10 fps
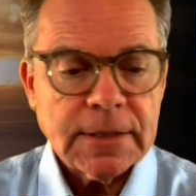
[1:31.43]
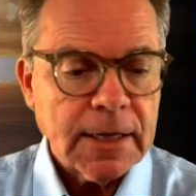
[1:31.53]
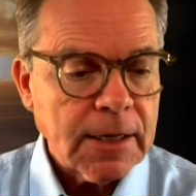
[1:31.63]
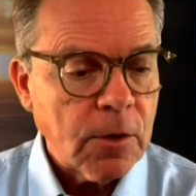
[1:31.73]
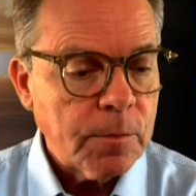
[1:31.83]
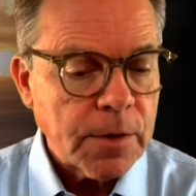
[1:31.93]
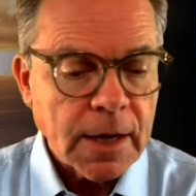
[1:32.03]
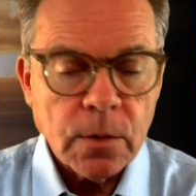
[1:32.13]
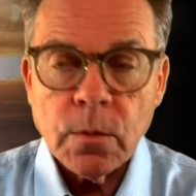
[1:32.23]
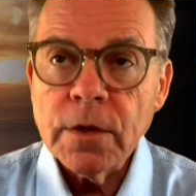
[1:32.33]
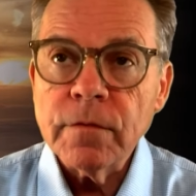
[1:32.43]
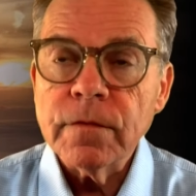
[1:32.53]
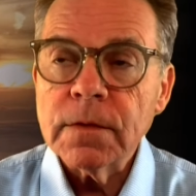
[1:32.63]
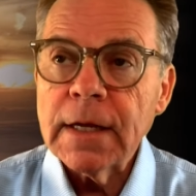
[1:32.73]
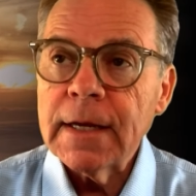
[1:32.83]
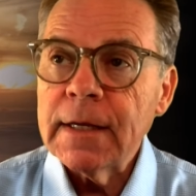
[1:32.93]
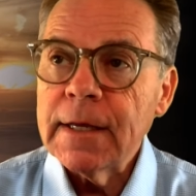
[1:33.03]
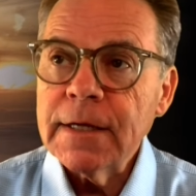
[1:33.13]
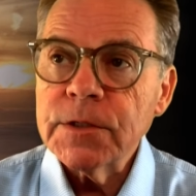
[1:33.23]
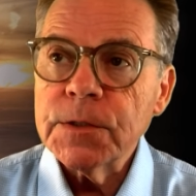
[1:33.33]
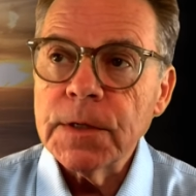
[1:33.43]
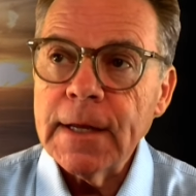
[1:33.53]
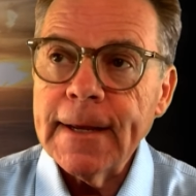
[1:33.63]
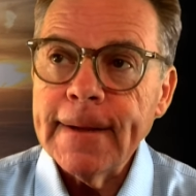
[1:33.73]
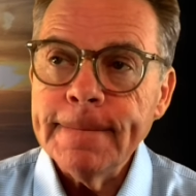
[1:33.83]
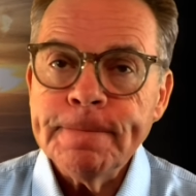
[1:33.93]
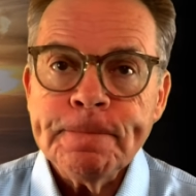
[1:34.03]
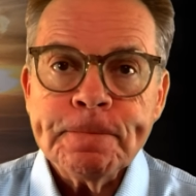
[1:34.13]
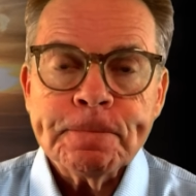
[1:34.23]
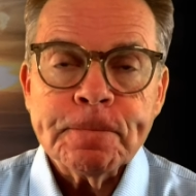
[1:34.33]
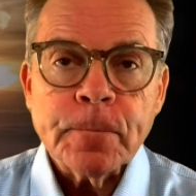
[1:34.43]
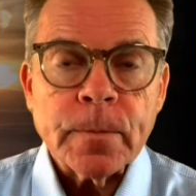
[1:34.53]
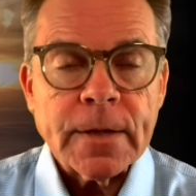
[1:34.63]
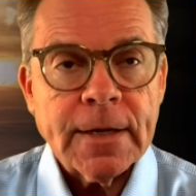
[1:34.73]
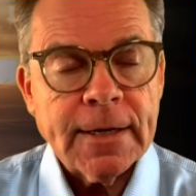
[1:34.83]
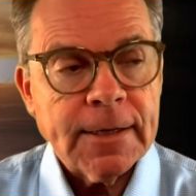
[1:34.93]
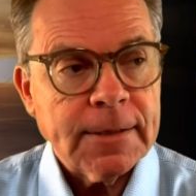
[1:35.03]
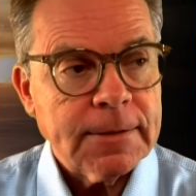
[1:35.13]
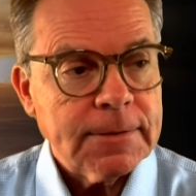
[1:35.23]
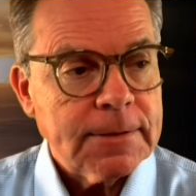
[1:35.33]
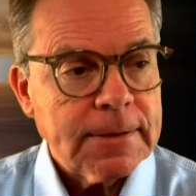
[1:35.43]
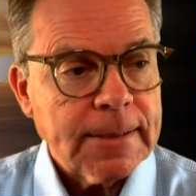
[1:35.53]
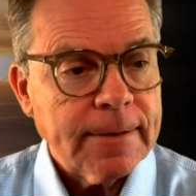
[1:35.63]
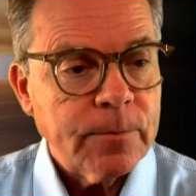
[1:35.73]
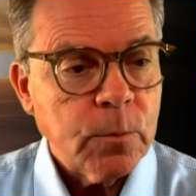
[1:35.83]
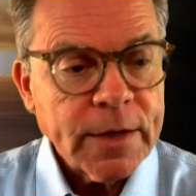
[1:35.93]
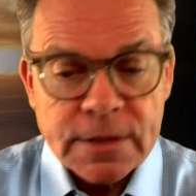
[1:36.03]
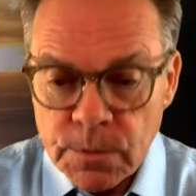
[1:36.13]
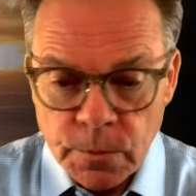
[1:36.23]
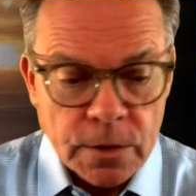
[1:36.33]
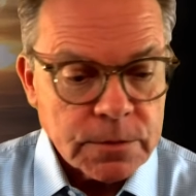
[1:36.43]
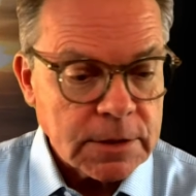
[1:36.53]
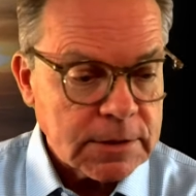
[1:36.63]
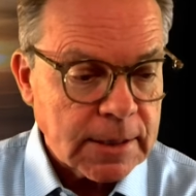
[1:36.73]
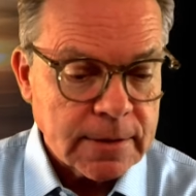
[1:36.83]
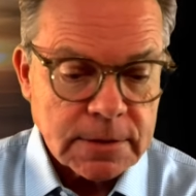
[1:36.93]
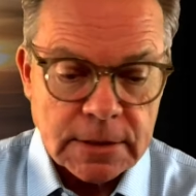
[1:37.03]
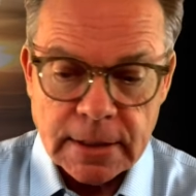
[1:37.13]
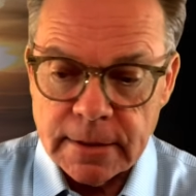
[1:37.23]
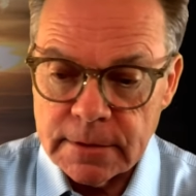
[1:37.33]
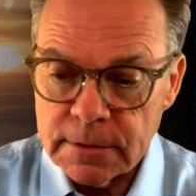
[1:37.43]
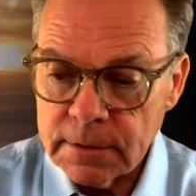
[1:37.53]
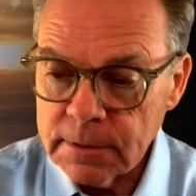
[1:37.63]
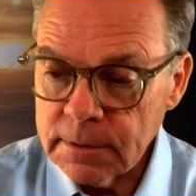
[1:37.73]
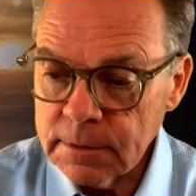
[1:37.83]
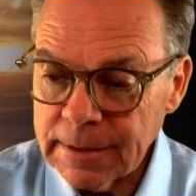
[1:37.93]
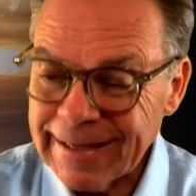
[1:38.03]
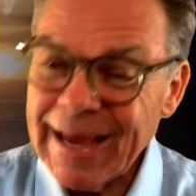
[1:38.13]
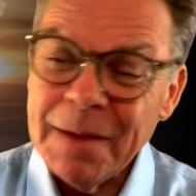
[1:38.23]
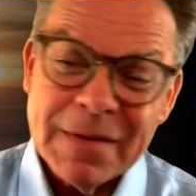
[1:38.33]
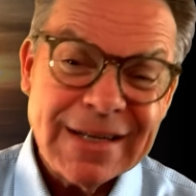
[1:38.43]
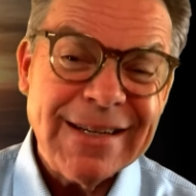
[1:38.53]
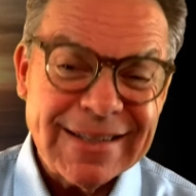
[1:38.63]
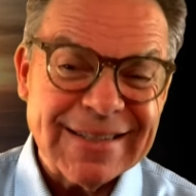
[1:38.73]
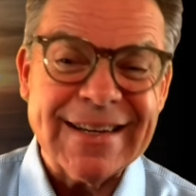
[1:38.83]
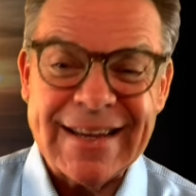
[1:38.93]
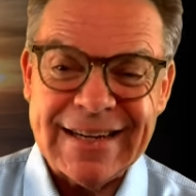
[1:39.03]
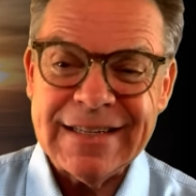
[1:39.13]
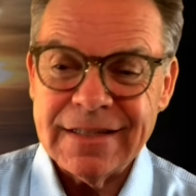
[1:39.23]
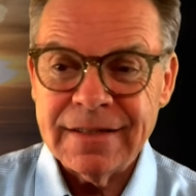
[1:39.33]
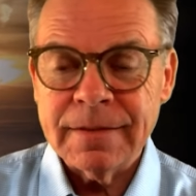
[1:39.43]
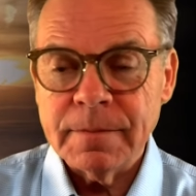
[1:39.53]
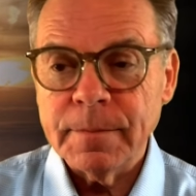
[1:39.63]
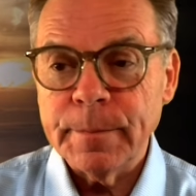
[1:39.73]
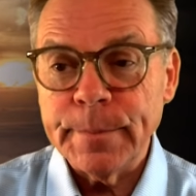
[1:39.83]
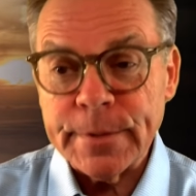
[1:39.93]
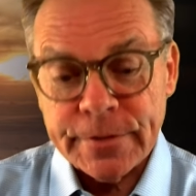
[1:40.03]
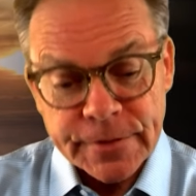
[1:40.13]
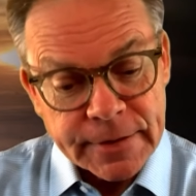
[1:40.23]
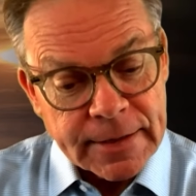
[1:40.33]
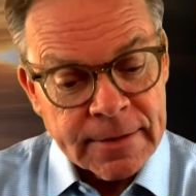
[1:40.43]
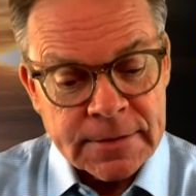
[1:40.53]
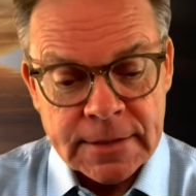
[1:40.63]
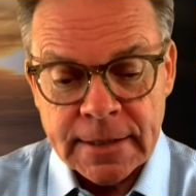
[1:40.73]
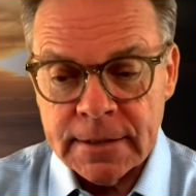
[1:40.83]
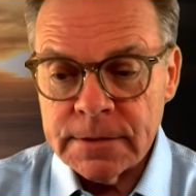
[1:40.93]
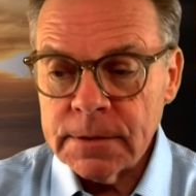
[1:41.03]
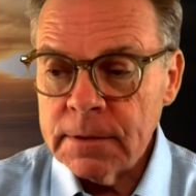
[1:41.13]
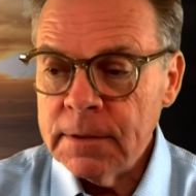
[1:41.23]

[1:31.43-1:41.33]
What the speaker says: Day. I hope you had a wonderful day yesterday. And we got some roses downstairs. They came a little late, but they're downstairs.